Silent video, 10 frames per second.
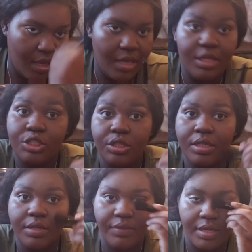He
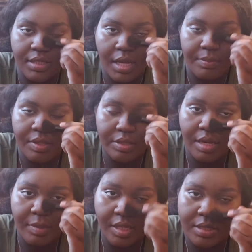shouldn't have let it slide, but he's like,
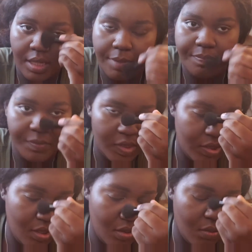I'm gonna let it slide.
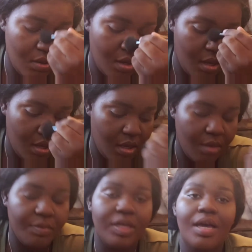So
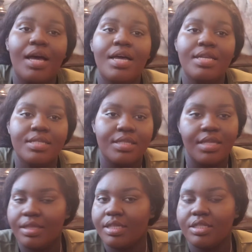because
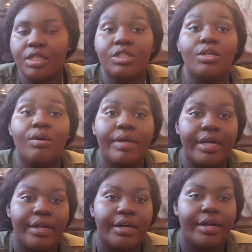Cynthia's such a
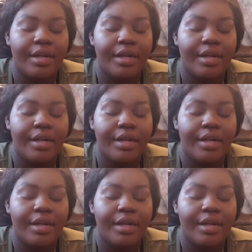go-getter,